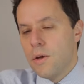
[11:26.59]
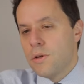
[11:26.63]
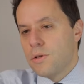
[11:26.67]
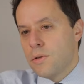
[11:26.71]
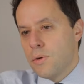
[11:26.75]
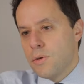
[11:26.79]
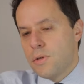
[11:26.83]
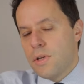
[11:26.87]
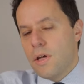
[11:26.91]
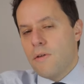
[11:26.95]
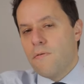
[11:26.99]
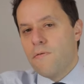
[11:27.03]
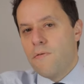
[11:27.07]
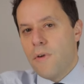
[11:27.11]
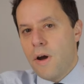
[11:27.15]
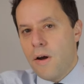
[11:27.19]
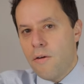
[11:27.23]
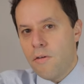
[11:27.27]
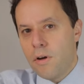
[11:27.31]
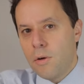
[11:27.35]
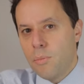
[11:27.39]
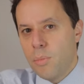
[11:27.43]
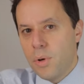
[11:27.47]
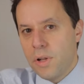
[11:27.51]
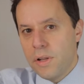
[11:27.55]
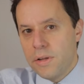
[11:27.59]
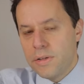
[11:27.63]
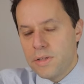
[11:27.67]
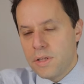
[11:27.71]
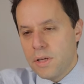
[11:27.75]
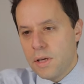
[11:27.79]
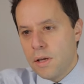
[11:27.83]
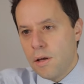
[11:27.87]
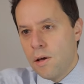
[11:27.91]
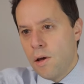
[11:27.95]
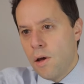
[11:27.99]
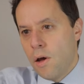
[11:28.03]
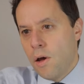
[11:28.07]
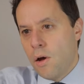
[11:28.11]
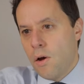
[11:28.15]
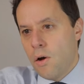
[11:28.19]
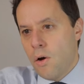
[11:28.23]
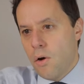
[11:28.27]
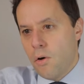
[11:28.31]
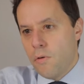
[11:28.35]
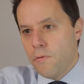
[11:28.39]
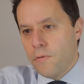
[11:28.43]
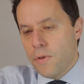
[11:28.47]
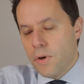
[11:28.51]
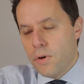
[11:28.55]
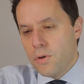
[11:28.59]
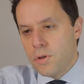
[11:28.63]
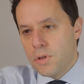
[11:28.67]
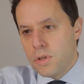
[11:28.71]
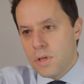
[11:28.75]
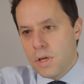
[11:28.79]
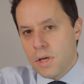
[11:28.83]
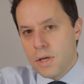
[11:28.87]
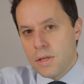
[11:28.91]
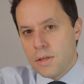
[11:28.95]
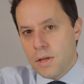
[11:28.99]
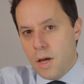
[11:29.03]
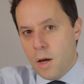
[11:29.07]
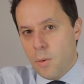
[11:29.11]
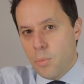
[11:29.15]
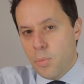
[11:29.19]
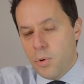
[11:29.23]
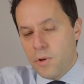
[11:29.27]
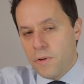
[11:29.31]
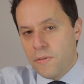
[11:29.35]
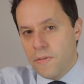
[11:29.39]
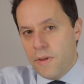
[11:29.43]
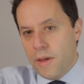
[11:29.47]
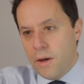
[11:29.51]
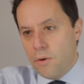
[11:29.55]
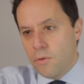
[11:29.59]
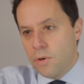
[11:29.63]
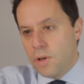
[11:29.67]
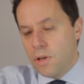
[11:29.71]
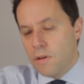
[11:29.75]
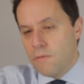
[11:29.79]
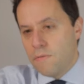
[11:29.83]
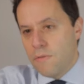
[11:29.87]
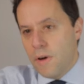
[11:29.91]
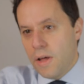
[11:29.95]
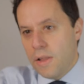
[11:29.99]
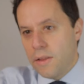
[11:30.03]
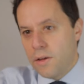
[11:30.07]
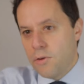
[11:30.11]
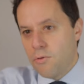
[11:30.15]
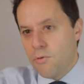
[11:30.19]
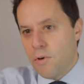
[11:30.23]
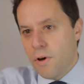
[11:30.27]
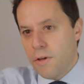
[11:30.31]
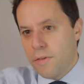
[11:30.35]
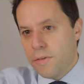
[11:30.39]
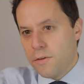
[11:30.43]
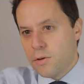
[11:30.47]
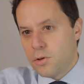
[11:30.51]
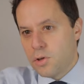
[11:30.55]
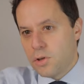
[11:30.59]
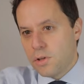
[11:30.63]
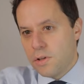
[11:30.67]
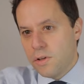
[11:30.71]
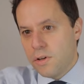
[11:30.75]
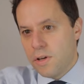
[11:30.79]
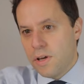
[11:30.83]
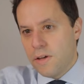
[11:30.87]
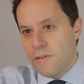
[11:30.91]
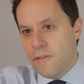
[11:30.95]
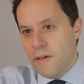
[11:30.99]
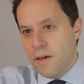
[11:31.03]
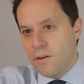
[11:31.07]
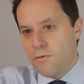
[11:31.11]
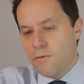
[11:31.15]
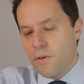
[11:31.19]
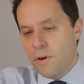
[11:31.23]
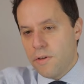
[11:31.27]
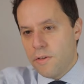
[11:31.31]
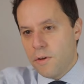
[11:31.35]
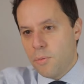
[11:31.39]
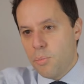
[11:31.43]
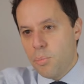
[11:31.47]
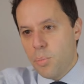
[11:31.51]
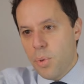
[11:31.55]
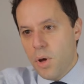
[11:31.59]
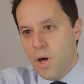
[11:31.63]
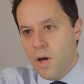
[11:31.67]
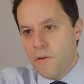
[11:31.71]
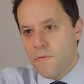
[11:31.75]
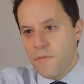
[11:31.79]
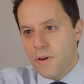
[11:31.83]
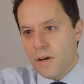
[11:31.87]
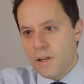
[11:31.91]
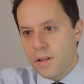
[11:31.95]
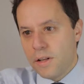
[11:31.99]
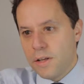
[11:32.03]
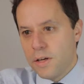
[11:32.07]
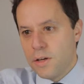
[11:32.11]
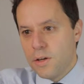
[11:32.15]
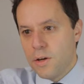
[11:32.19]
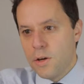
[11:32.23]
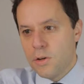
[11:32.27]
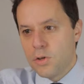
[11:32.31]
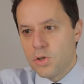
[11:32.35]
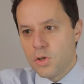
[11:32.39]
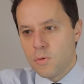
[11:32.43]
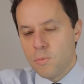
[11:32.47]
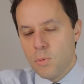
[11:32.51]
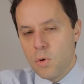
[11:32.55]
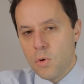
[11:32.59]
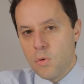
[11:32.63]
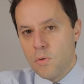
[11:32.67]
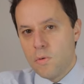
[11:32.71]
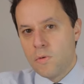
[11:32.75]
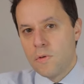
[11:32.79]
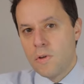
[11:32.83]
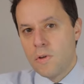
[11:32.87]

So it's that variability of those years up and down in value rather than just looking at that rather perfectly smooth